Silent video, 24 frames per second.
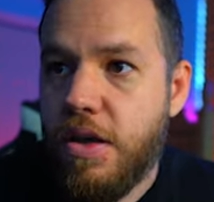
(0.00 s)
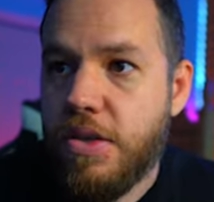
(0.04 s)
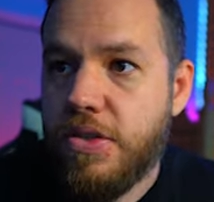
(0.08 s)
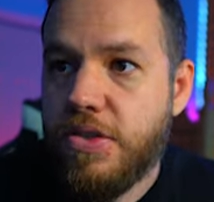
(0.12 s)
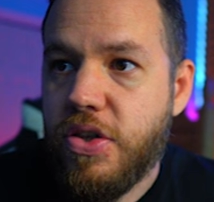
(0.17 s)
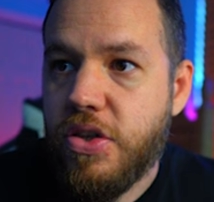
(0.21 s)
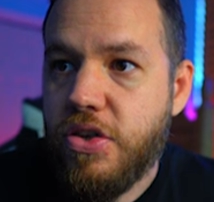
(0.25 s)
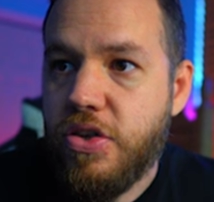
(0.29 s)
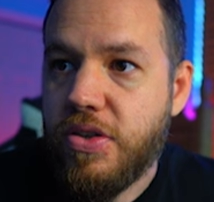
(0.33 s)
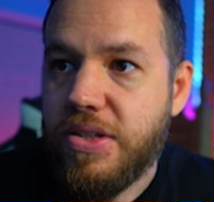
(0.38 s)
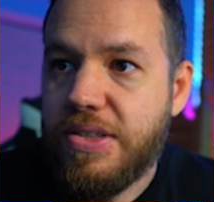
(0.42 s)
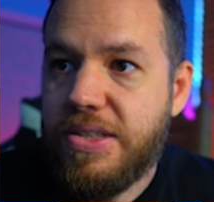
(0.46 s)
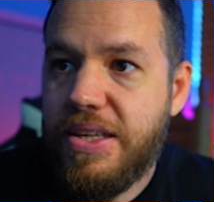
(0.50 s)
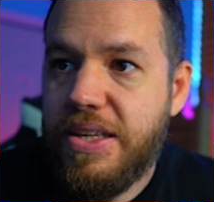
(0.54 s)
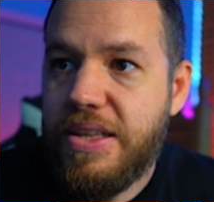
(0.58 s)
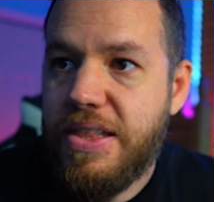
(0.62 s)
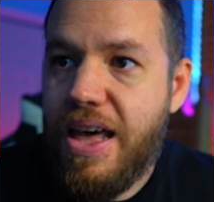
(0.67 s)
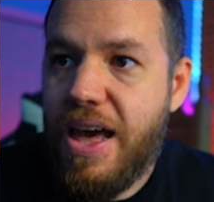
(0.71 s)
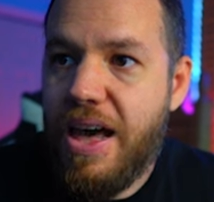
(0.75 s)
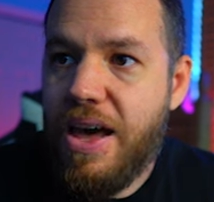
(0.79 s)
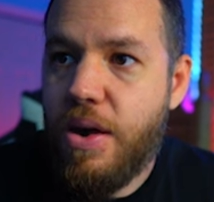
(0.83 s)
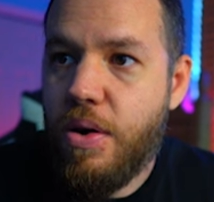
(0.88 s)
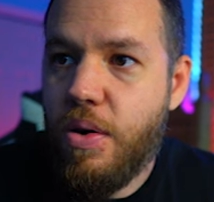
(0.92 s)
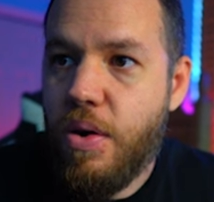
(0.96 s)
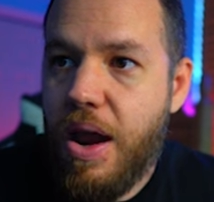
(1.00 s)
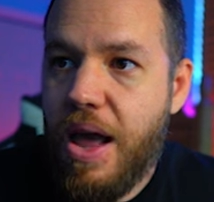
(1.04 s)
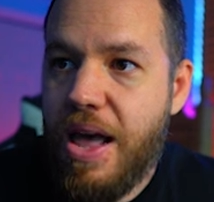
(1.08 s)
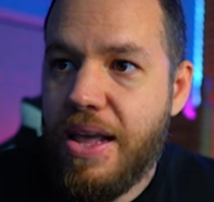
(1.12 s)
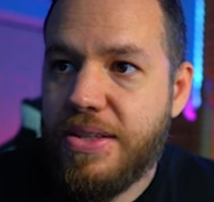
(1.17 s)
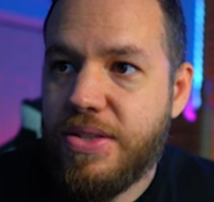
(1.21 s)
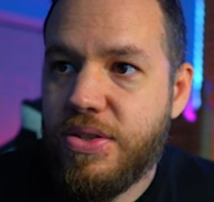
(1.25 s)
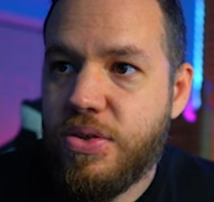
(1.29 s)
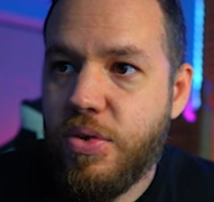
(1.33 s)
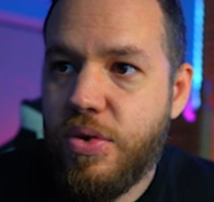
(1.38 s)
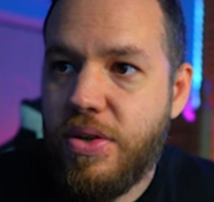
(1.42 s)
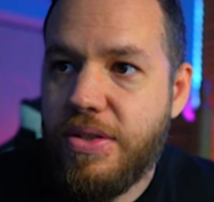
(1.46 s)
So you'll see that
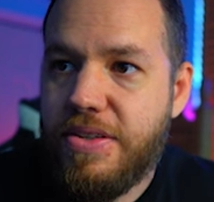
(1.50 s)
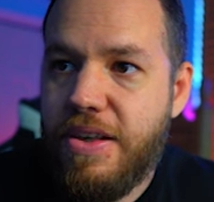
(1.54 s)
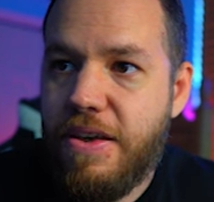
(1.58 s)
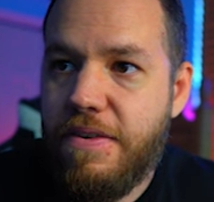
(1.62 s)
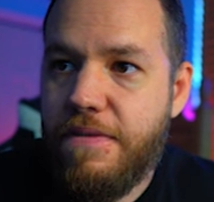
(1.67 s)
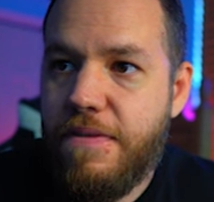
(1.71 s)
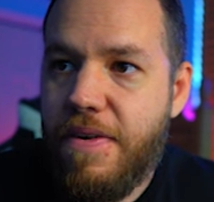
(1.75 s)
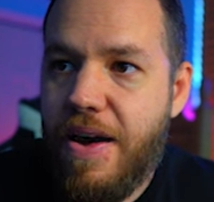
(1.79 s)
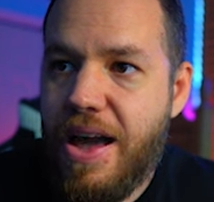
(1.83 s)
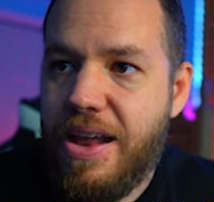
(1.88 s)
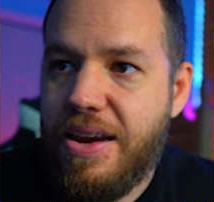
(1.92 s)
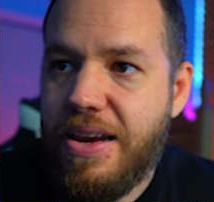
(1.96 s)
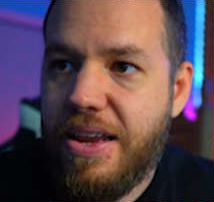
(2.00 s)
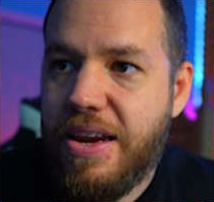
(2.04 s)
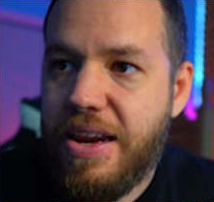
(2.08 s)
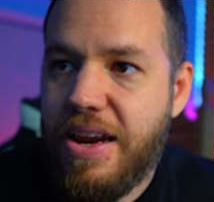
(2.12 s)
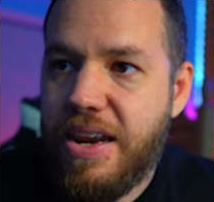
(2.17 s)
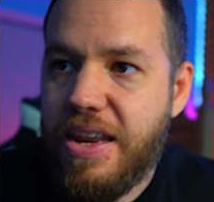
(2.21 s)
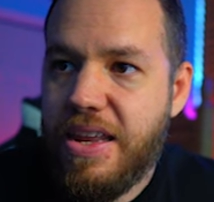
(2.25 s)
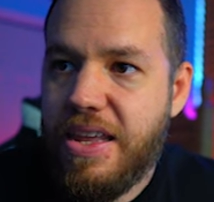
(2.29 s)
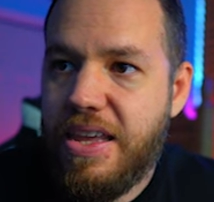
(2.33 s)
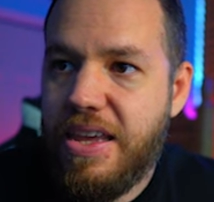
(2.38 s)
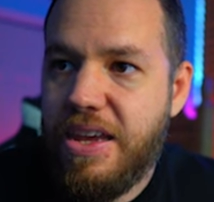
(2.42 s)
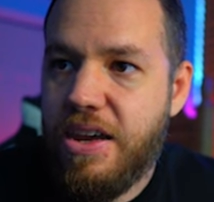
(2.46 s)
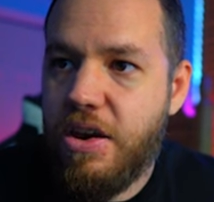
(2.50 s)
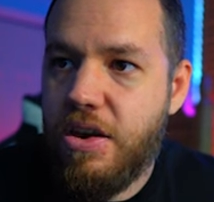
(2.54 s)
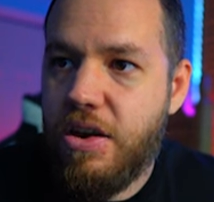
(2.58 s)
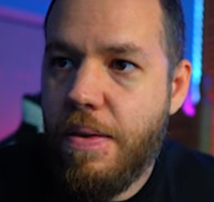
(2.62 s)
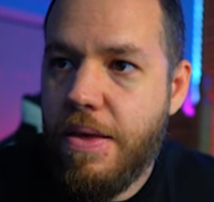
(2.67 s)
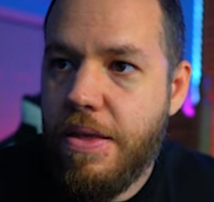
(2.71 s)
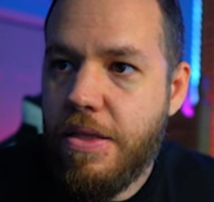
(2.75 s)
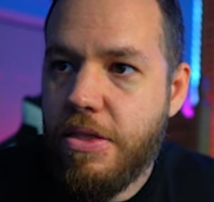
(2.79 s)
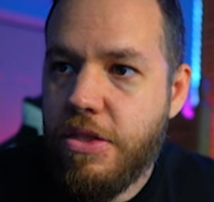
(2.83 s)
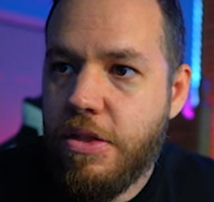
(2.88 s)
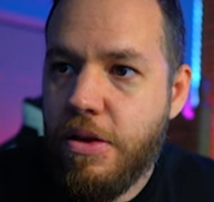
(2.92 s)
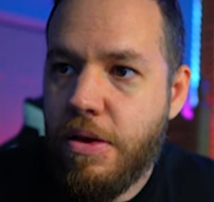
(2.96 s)
as soon as it violated
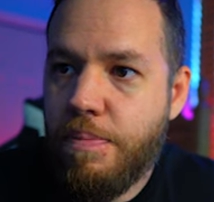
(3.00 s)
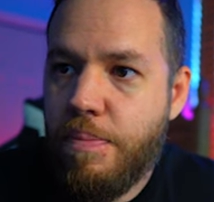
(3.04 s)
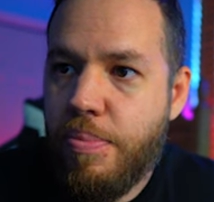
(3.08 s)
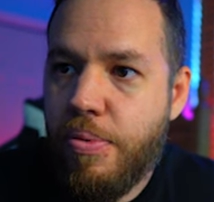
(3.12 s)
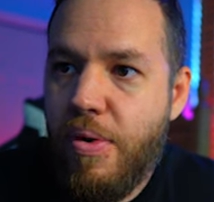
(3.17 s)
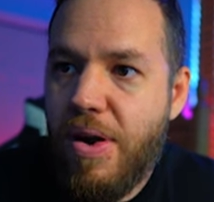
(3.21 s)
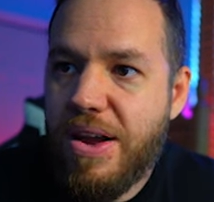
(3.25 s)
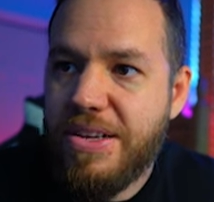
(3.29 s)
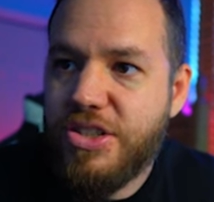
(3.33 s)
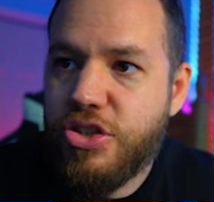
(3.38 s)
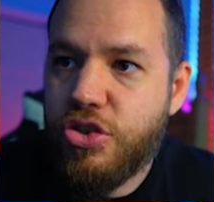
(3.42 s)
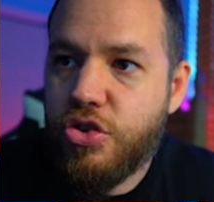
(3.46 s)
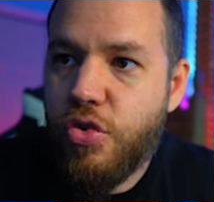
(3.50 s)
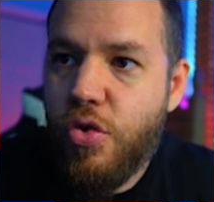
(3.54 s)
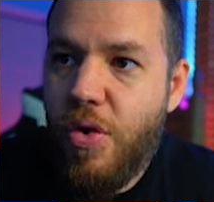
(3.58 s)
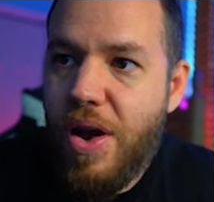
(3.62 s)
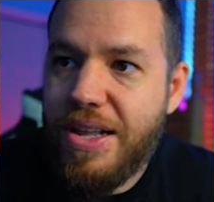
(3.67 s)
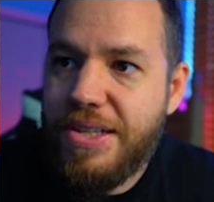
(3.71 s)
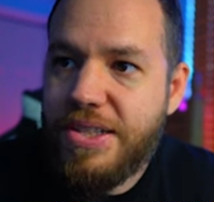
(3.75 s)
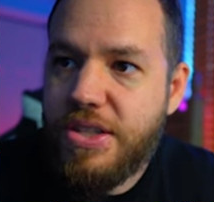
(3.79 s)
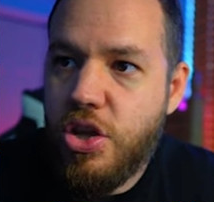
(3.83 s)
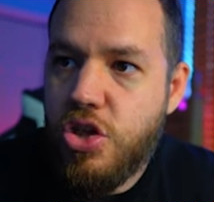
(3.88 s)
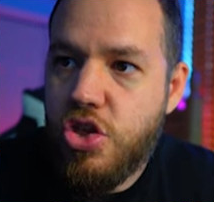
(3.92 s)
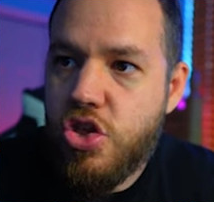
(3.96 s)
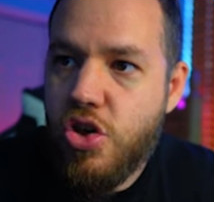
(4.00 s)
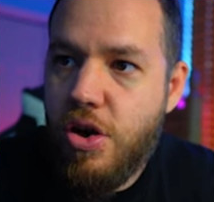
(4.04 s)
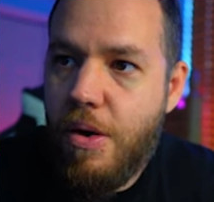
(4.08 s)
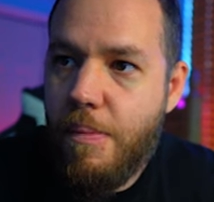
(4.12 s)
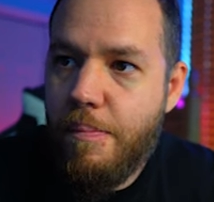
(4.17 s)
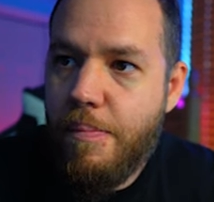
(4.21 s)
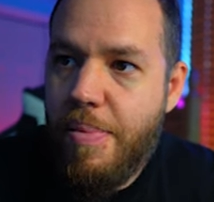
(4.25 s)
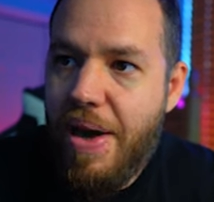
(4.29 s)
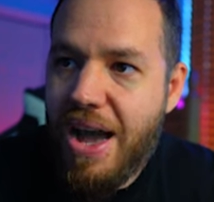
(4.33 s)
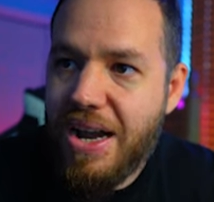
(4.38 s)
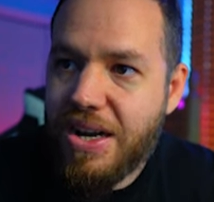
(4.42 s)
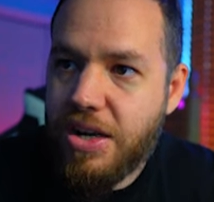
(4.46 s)
here, the price tried to
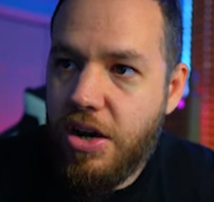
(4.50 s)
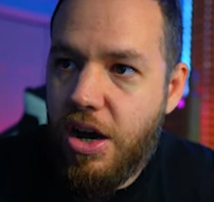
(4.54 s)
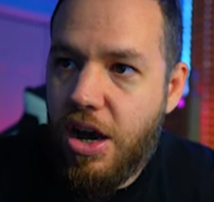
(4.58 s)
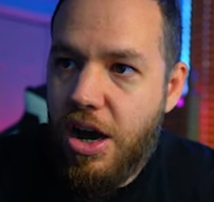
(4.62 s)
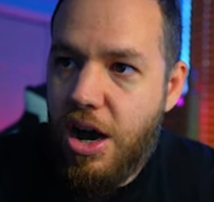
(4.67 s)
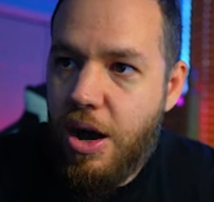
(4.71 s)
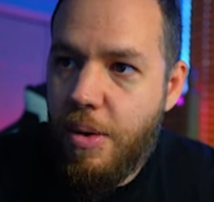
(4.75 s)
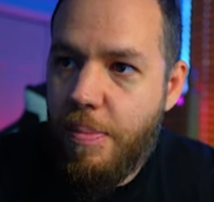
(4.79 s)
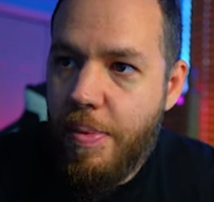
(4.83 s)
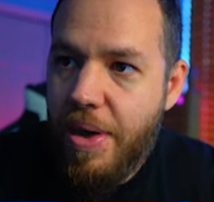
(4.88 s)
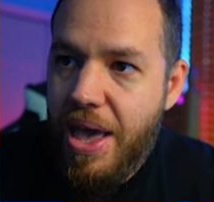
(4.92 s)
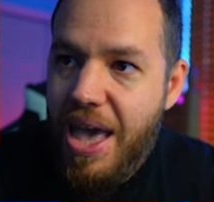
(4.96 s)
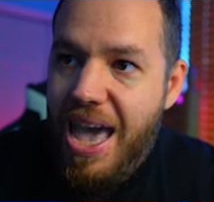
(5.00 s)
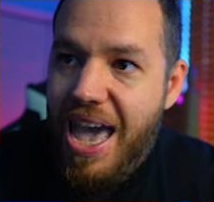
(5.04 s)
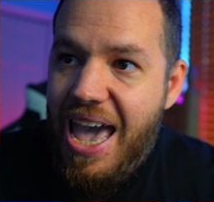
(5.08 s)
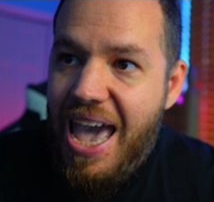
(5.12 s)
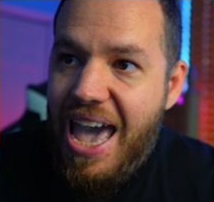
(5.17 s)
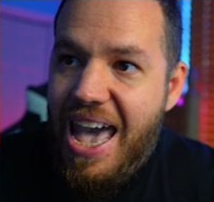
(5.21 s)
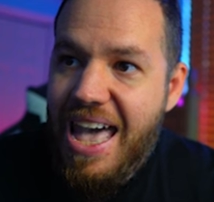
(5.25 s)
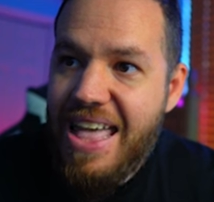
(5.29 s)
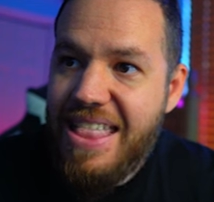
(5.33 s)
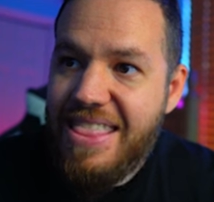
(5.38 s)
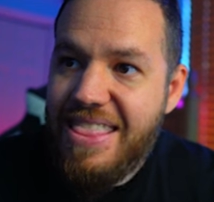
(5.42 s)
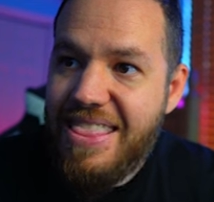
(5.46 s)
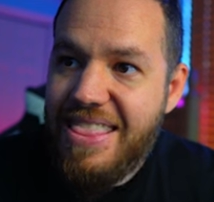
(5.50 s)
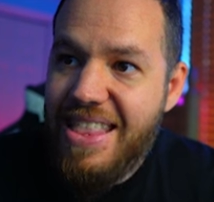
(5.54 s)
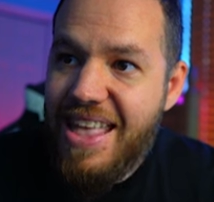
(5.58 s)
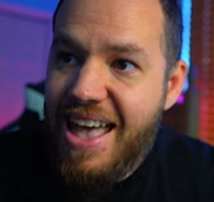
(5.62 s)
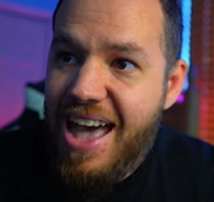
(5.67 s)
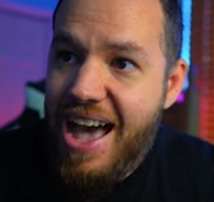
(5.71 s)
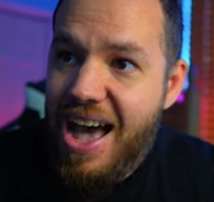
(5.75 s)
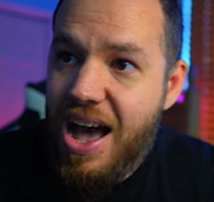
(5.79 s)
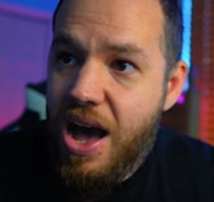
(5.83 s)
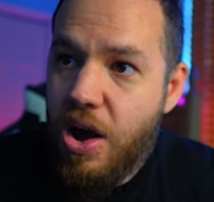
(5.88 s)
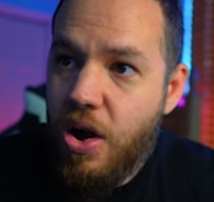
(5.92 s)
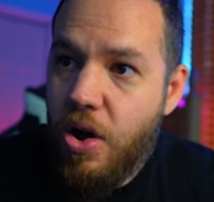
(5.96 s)
jump back up and
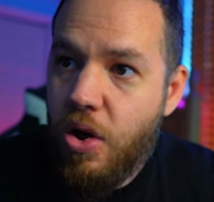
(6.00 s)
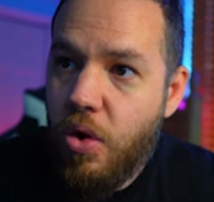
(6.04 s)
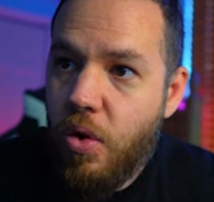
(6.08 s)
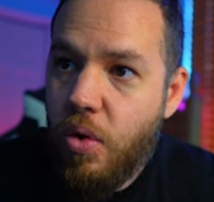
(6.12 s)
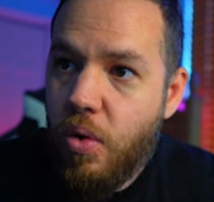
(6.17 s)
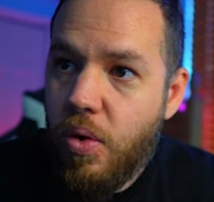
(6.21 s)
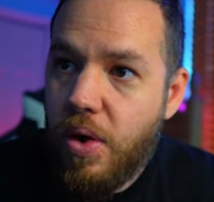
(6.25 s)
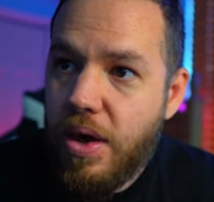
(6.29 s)
now